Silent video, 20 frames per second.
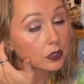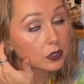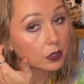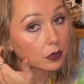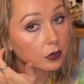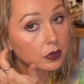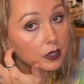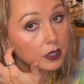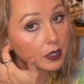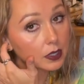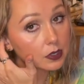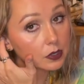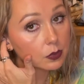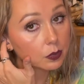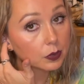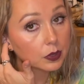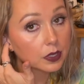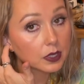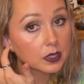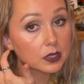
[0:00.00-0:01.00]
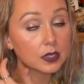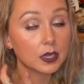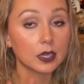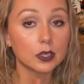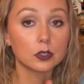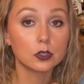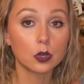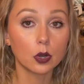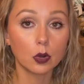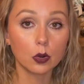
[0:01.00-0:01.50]
So this was a
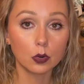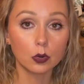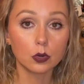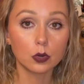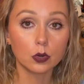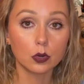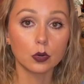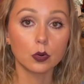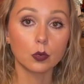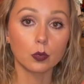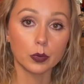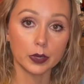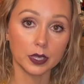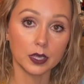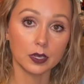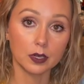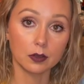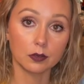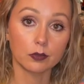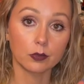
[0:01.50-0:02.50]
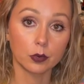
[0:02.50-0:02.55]
total win